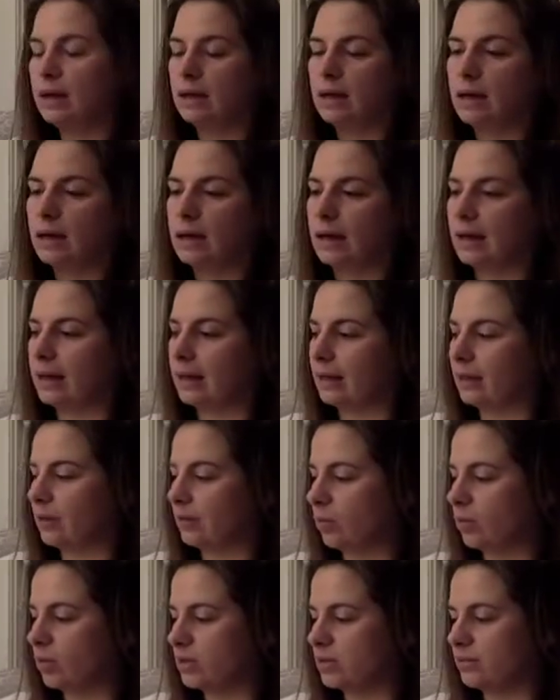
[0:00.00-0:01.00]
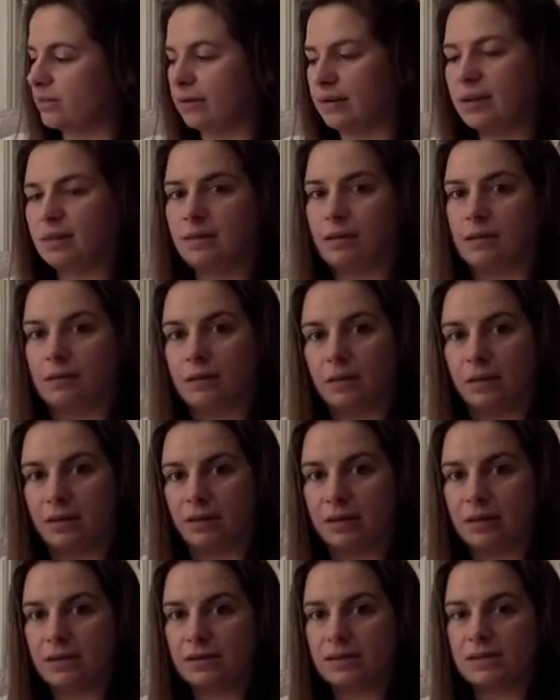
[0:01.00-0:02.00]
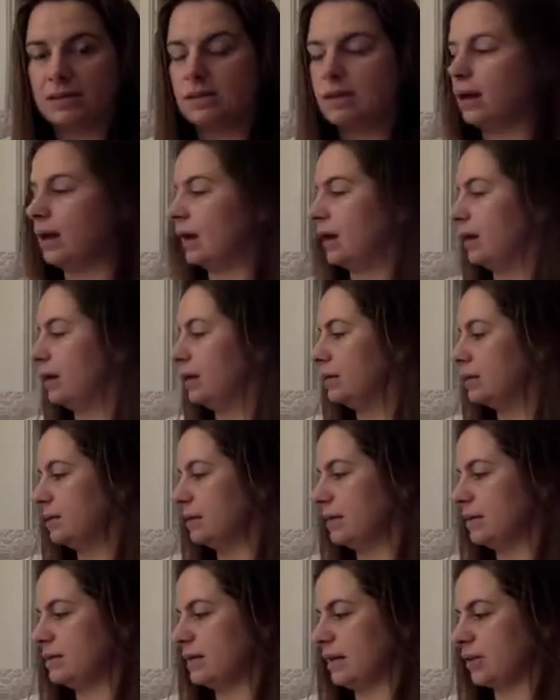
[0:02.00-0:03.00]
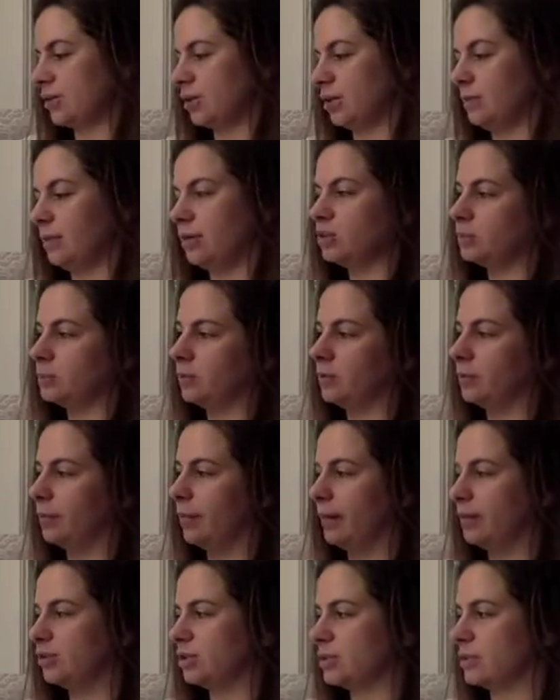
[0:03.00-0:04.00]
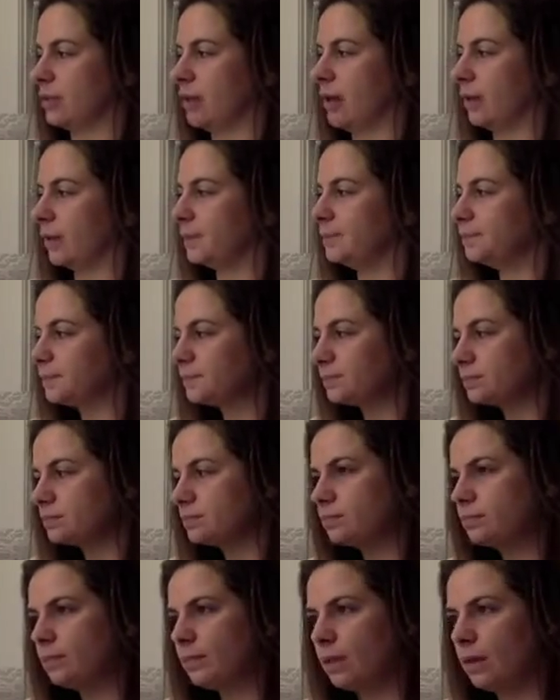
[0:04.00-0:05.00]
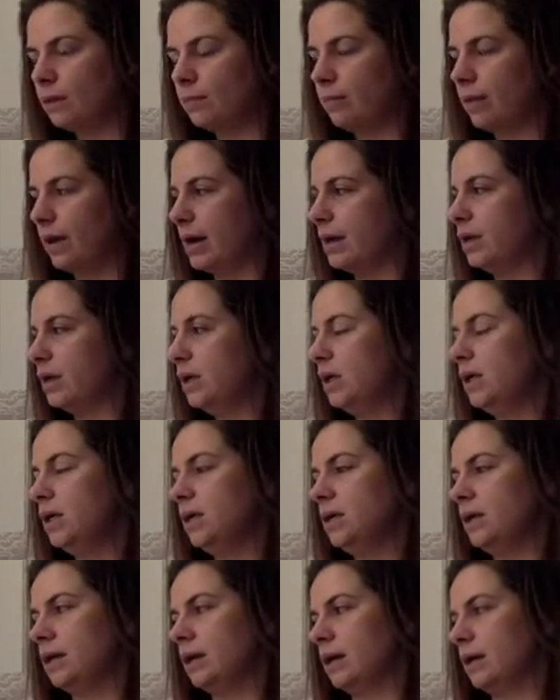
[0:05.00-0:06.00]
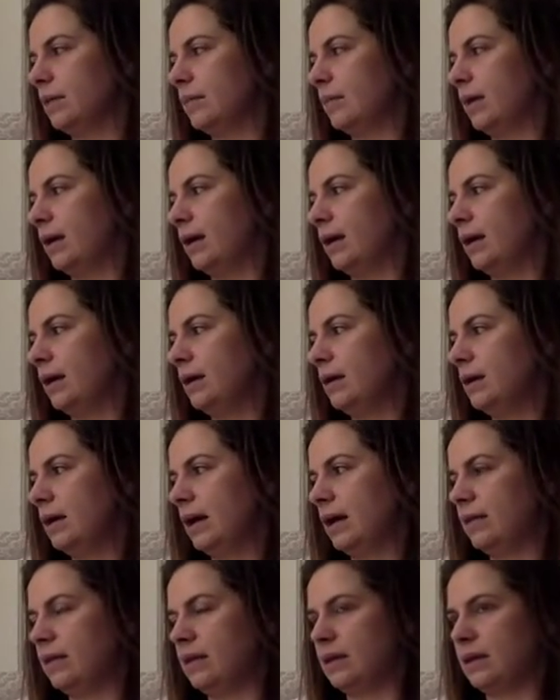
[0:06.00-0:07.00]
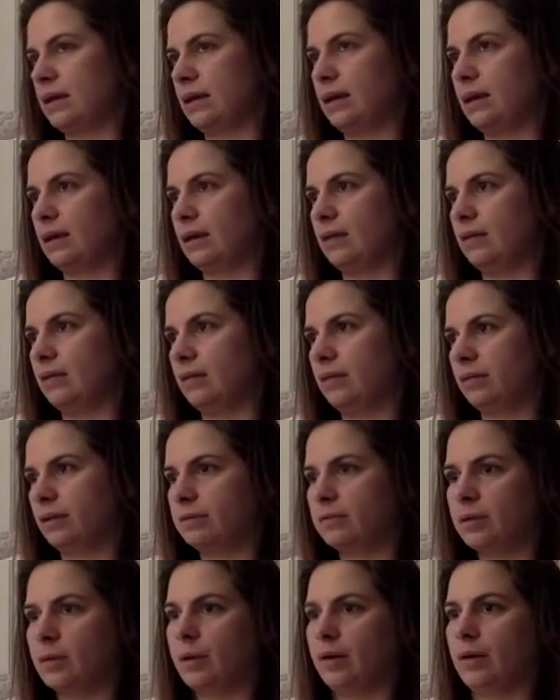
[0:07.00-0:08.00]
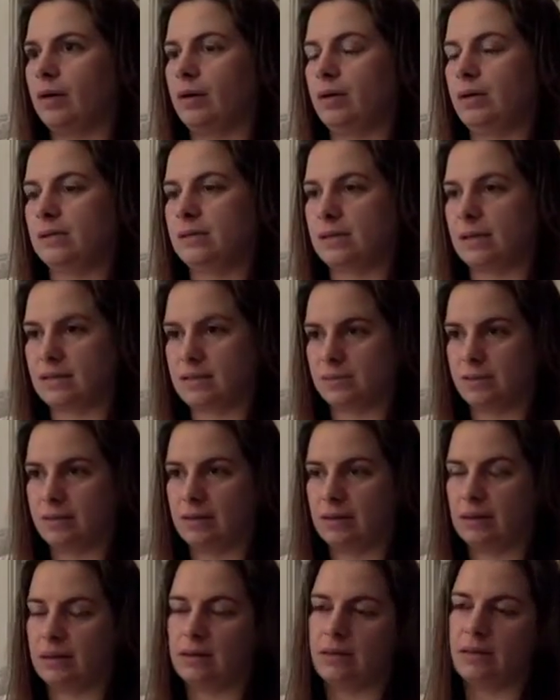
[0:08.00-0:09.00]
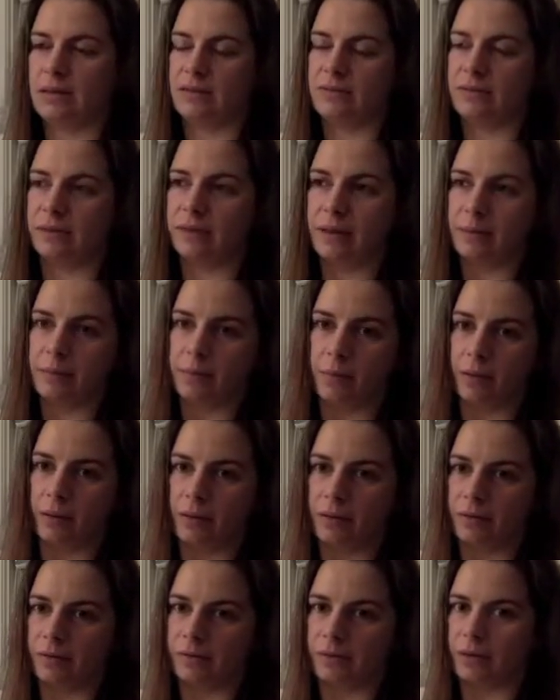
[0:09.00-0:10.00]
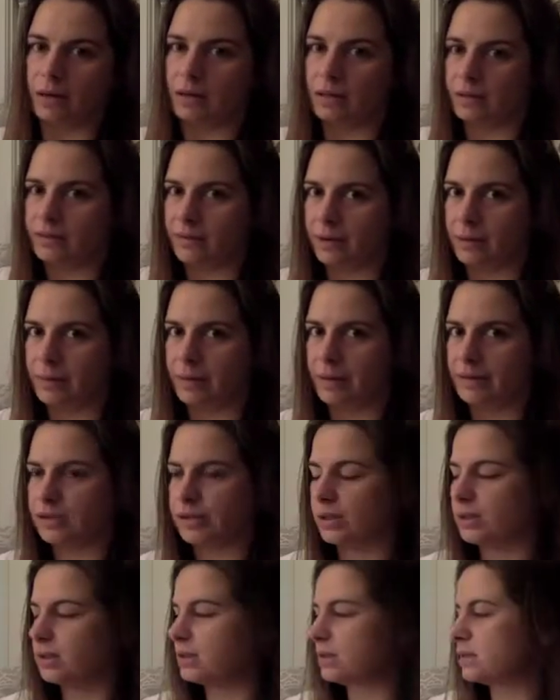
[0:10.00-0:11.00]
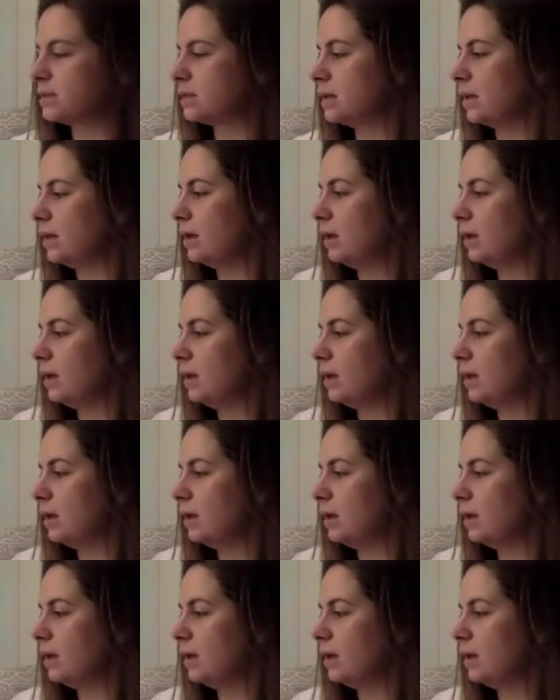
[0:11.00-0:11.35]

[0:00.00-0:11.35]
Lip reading: I was very thorough in this, and it is actually multiple pages long, but I think a thorough assessment is very important for all of our patients.